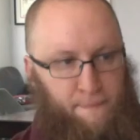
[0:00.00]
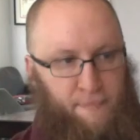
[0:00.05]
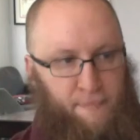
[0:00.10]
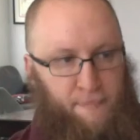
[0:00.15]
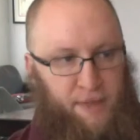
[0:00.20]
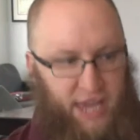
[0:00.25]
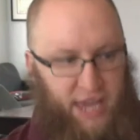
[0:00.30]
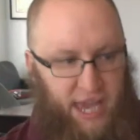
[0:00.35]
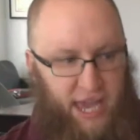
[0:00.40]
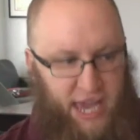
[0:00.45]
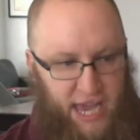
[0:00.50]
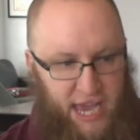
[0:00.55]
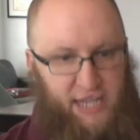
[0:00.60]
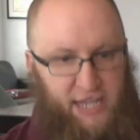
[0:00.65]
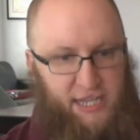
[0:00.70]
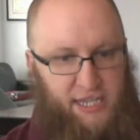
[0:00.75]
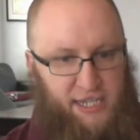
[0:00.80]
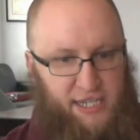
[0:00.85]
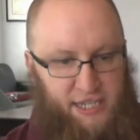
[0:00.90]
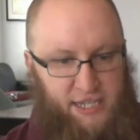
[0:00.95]
He
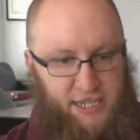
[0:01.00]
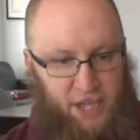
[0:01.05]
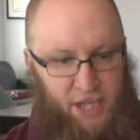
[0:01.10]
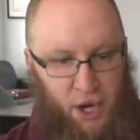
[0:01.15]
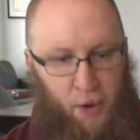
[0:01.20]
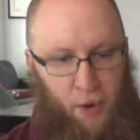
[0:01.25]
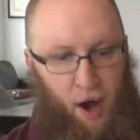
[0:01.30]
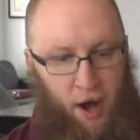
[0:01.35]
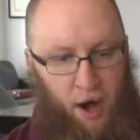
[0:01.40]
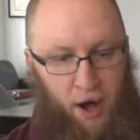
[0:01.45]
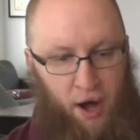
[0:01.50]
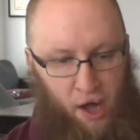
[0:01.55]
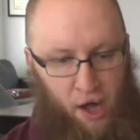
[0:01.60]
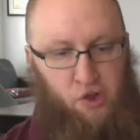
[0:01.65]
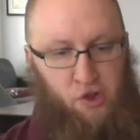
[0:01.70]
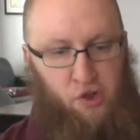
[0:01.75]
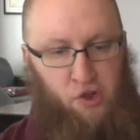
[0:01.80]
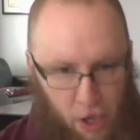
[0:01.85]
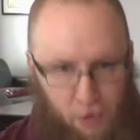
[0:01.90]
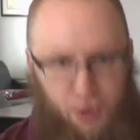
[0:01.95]
is, a
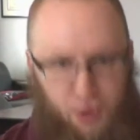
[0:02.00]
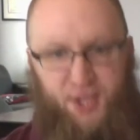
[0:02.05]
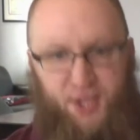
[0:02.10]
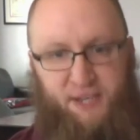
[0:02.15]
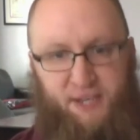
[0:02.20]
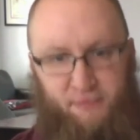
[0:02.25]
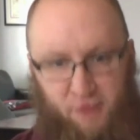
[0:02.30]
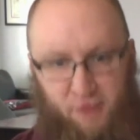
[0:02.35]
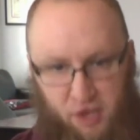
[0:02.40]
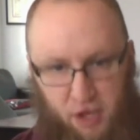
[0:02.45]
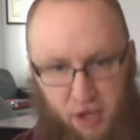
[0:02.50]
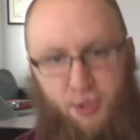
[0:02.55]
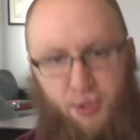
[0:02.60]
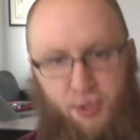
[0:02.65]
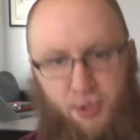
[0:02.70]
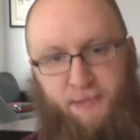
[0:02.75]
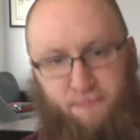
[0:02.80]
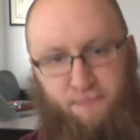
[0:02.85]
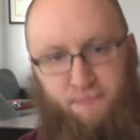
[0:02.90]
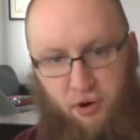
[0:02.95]

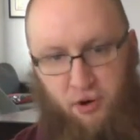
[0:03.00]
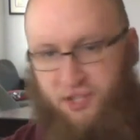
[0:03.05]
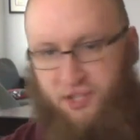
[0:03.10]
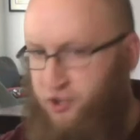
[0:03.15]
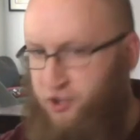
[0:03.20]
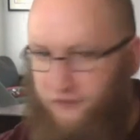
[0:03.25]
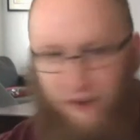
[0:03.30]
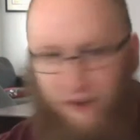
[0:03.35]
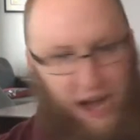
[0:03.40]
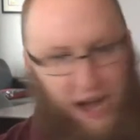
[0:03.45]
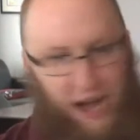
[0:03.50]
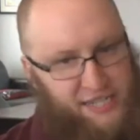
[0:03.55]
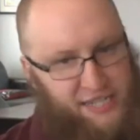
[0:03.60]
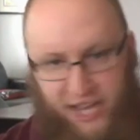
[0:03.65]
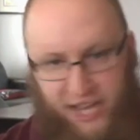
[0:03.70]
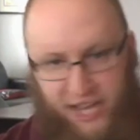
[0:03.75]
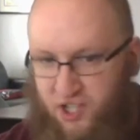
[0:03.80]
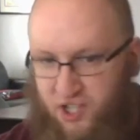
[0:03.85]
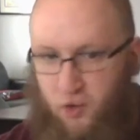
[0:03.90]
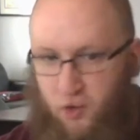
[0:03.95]
loathsome person who Vox Day
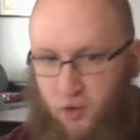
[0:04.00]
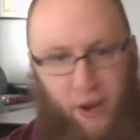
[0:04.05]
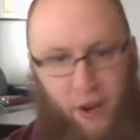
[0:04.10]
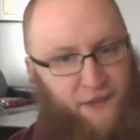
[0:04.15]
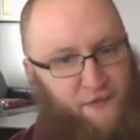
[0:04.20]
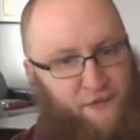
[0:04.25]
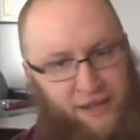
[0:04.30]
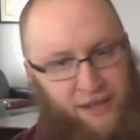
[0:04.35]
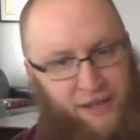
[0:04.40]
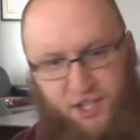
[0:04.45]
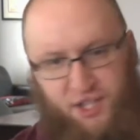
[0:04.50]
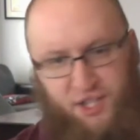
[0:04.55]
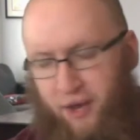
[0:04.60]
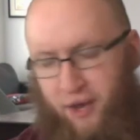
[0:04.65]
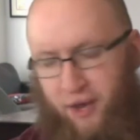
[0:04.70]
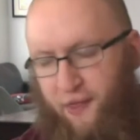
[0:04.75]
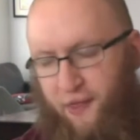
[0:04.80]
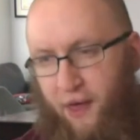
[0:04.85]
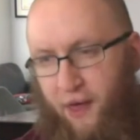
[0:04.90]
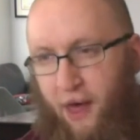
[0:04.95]
is great friends
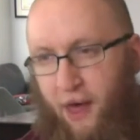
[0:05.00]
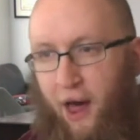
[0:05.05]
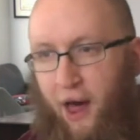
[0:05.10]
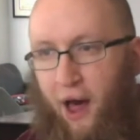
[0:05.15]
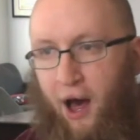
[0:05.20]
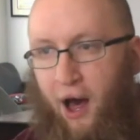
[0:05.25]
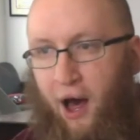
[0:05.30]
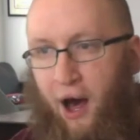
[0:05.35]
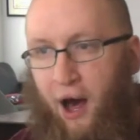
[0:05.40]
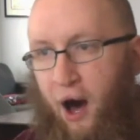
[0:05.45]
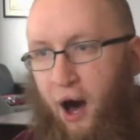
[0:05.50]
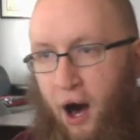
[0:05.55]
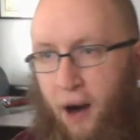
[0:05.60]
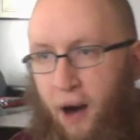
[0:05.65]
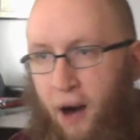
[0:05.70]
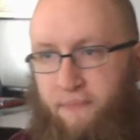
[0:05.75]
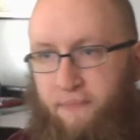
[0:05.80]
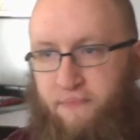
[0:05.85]
with.